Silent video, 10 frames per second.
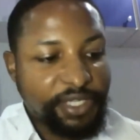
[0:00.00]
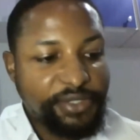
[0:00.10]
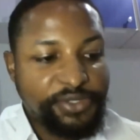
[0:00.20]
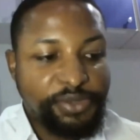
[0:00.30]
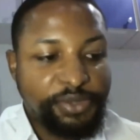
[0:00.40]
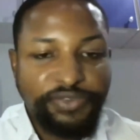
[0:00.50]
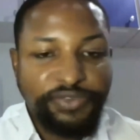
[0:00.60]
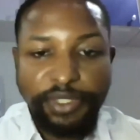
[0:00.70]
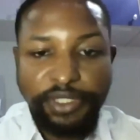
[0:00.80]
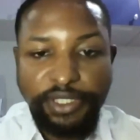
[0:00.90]
Thank you so
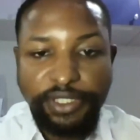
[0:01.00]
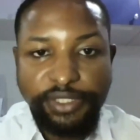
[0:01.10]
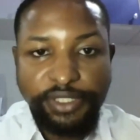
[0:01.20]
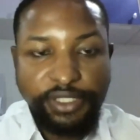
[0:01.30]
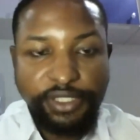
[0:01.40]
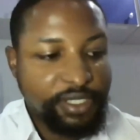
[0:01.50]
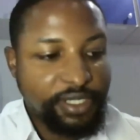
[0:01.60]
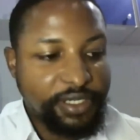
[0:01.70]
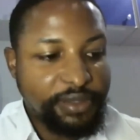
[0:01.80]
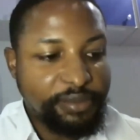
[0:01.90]
much for being here
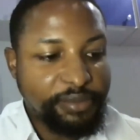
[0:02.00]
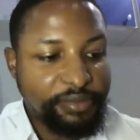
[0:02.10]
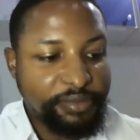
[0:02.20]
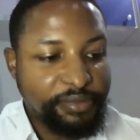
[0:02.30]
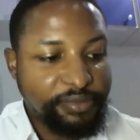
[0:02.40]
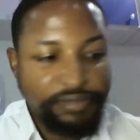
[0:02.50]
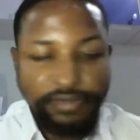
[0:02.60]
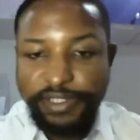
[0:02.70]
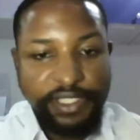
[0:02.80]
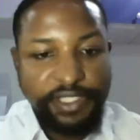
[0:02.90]
today.
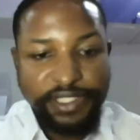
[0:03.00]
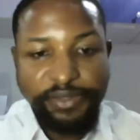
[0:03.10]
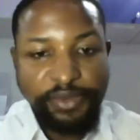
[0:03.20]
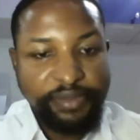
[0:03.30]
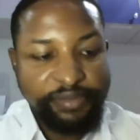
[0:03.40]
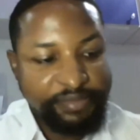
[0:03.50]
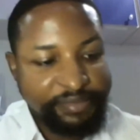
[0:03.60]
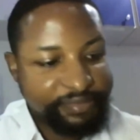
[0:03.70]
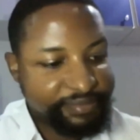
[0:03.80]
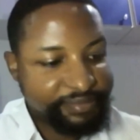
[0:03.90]
Take it
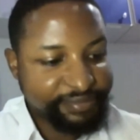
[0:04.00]
away.